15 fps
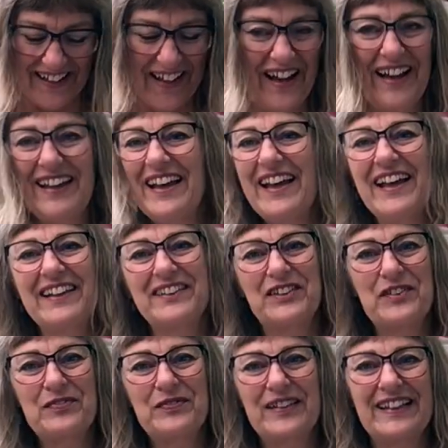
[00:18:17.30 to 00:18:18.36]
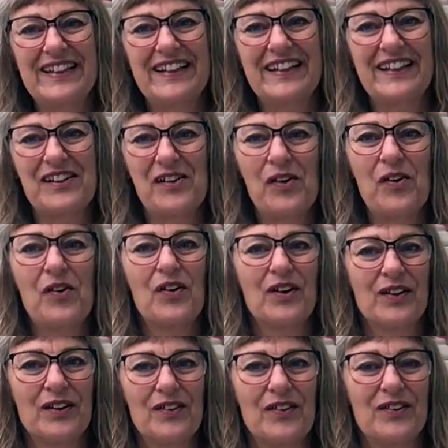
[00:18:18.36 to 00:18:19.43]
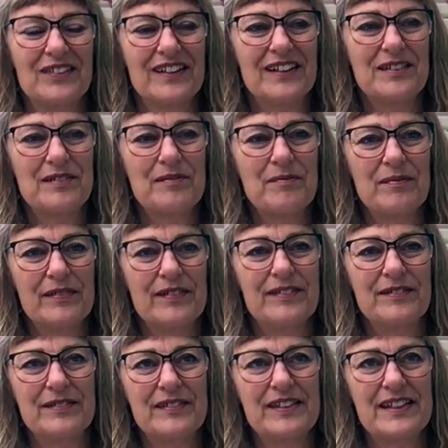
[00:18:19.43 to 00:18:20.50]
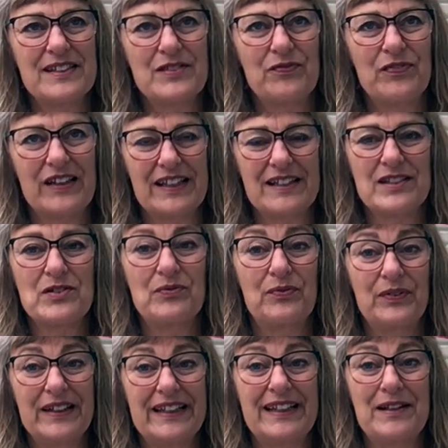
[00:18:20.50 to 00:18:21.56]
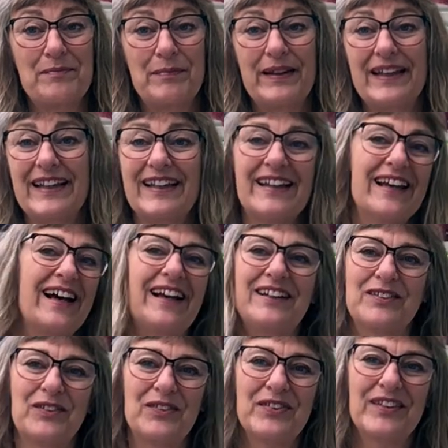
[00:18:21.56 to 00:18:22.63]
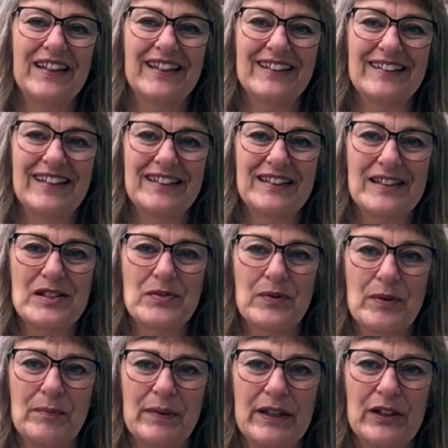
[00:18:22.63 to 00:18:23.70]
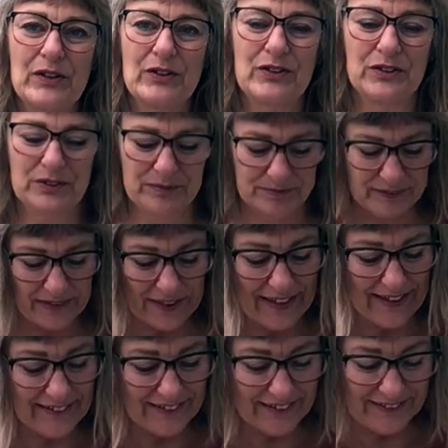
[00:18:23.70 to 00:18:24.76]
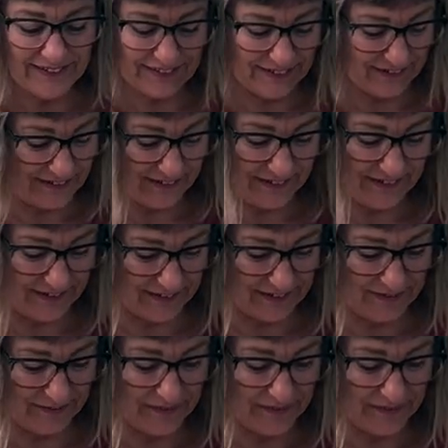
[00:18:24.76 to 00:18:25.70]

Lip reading: I had the feeling all along that this feels really big. I don't think that this will be good, and it didn't.